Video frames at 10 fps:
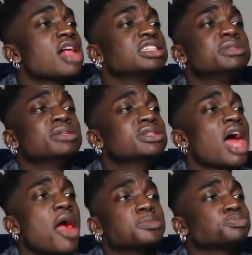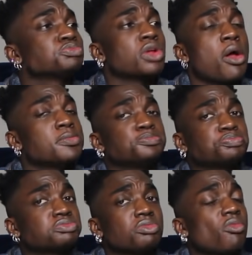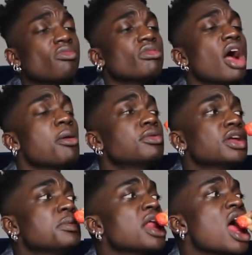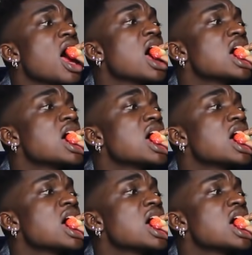to be done with that. I won't deal with it.